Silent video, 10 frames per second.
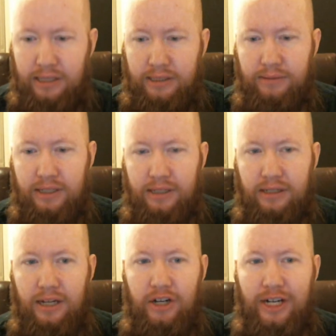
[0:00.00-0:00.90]
some of the
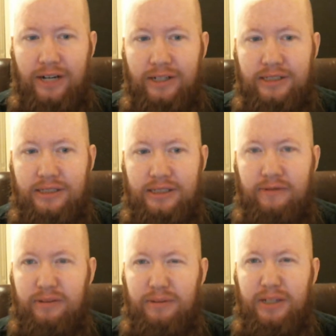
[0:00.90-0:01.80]
later areas and
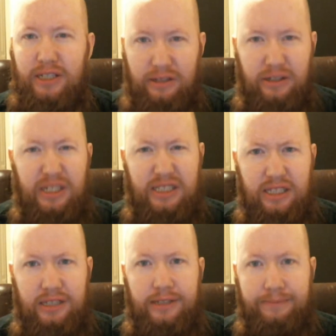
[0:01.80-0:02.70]
stuff, especially against
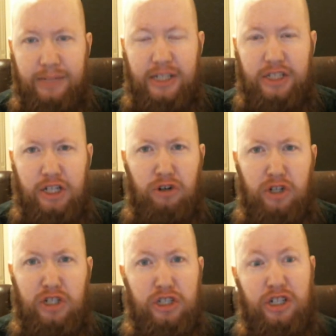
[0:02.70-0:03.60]
the legendary creatures,